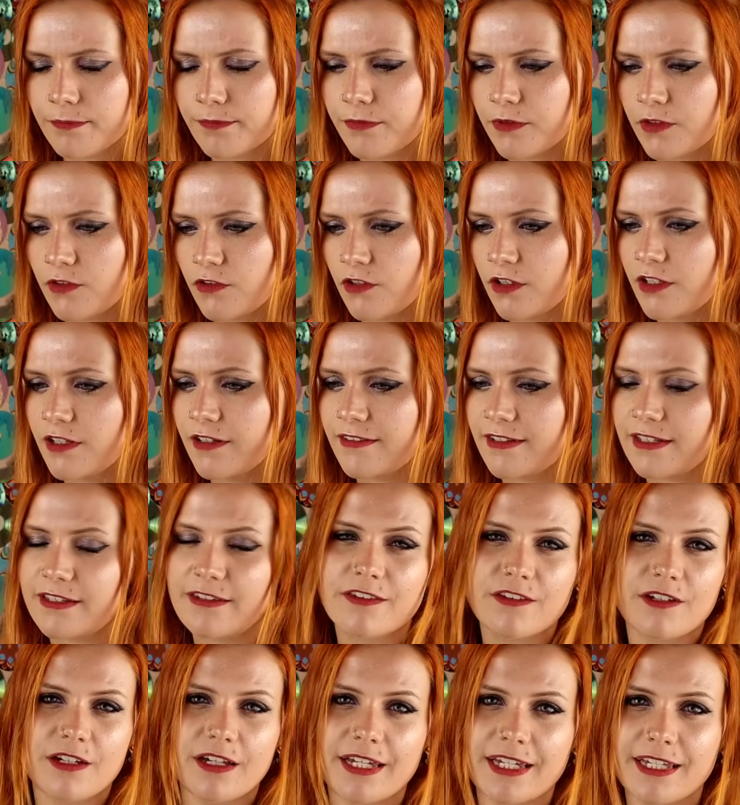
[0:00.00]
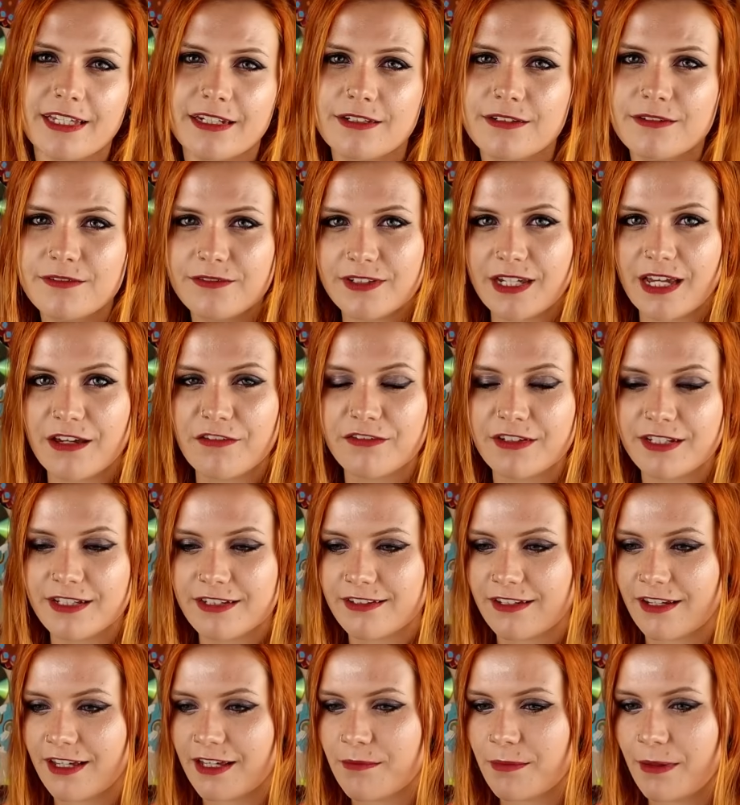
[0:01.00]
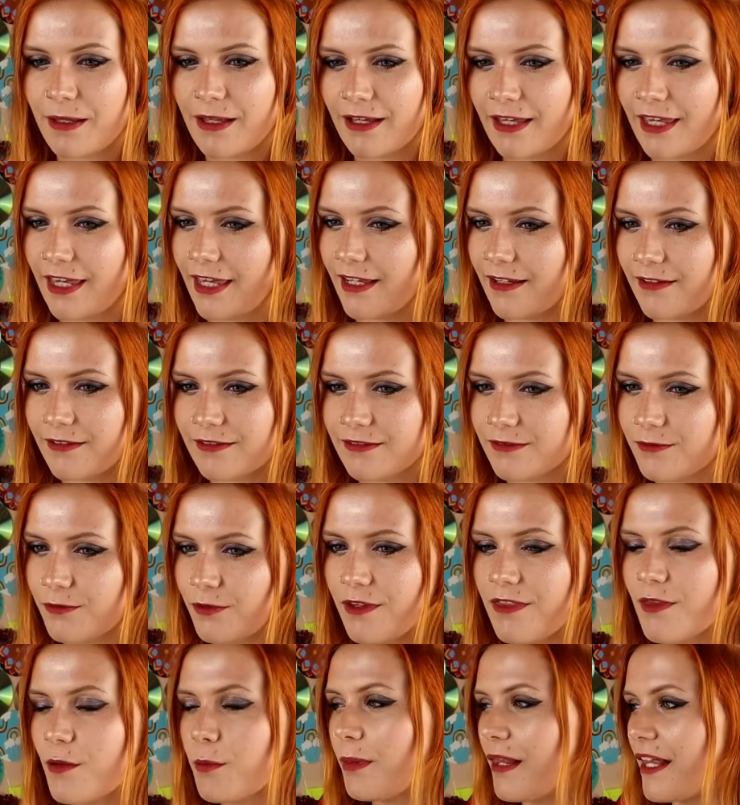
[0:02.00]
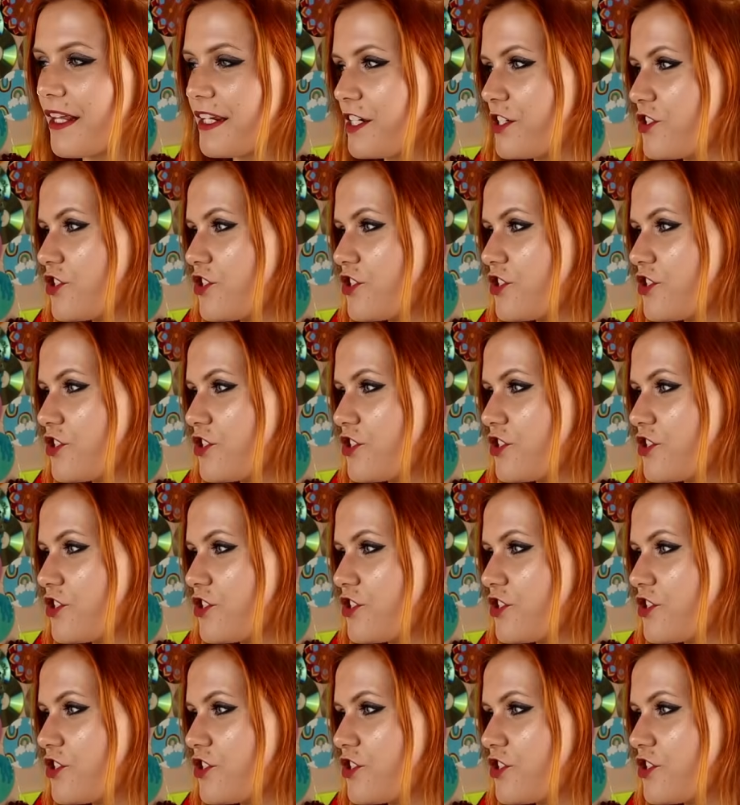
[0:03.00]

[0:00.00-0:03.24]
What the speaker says: As soon as I started, Daphne started barking. What are the bloody